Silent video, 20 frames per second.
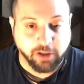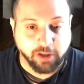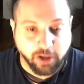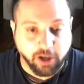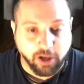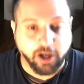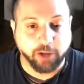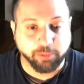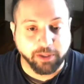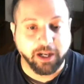
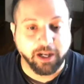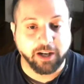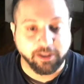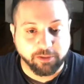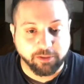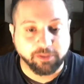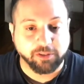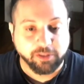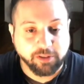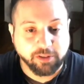Alright, we got
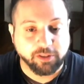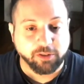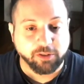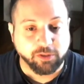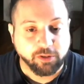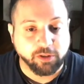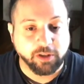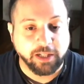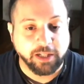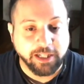
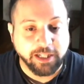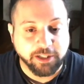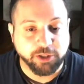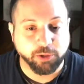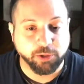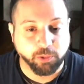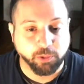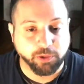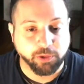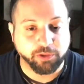
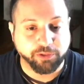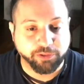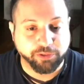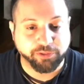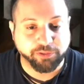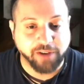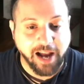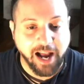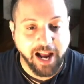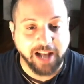into a real
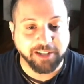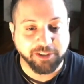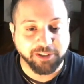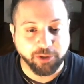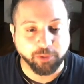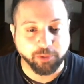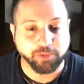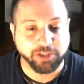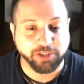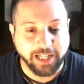fast,
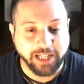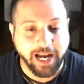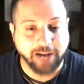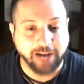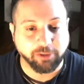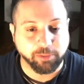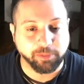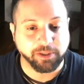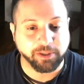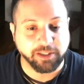almost
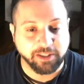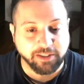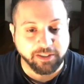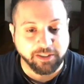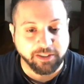galloping,